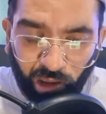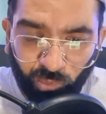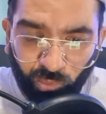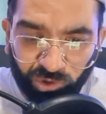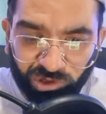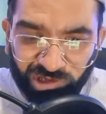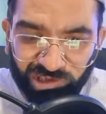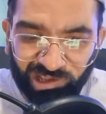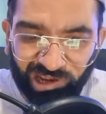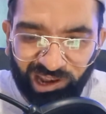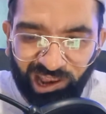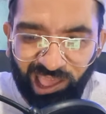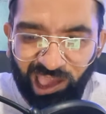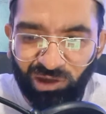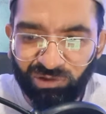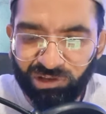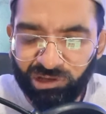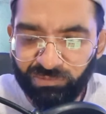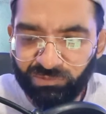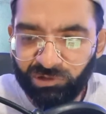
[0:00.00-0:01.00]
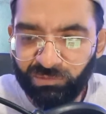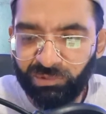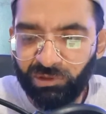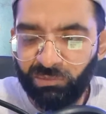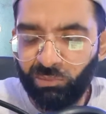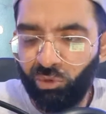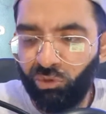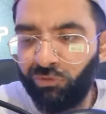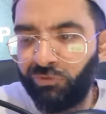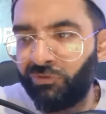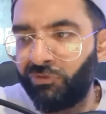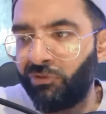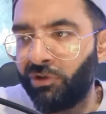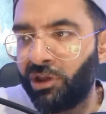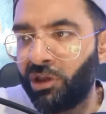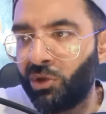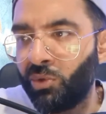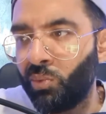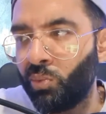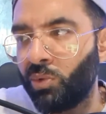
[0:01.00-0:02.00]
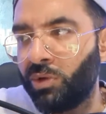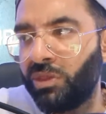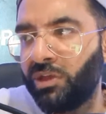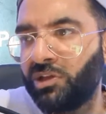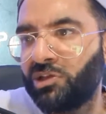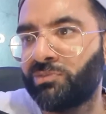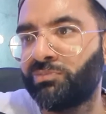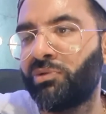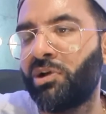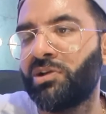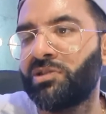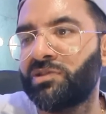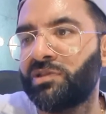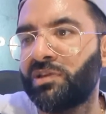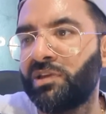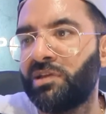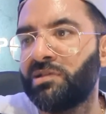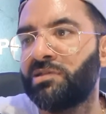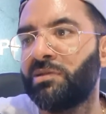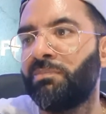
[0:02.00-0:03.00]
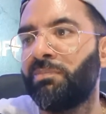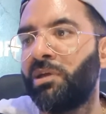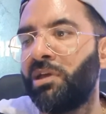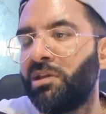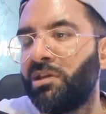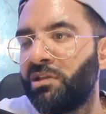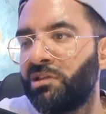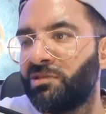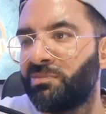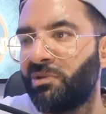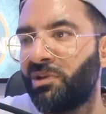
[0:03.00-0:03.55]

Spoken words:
which has allowed him to be more free with expressing his opinions,